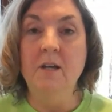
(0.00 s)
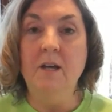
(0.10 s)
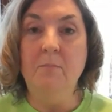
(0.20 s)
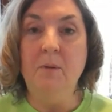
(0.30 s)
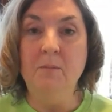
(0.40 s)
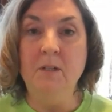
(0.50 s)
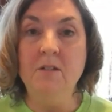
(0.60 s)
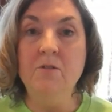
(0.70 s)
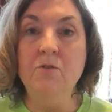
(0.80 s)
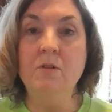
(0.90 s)
a public
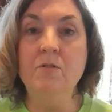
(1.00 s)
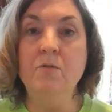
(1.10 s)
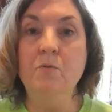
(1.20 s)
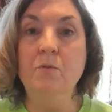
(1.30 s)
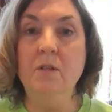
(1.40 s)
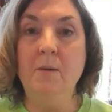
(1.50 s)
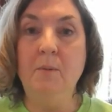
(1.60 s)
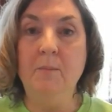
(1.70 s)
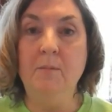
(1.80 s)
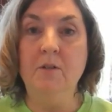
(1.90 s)
district school, a
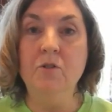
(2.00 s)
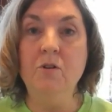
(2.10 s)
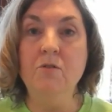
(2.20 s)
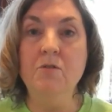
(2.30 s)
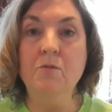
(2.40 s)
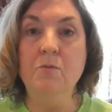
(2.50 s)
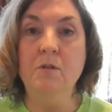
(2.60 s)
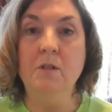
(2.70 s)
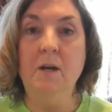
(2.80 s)
public charter school,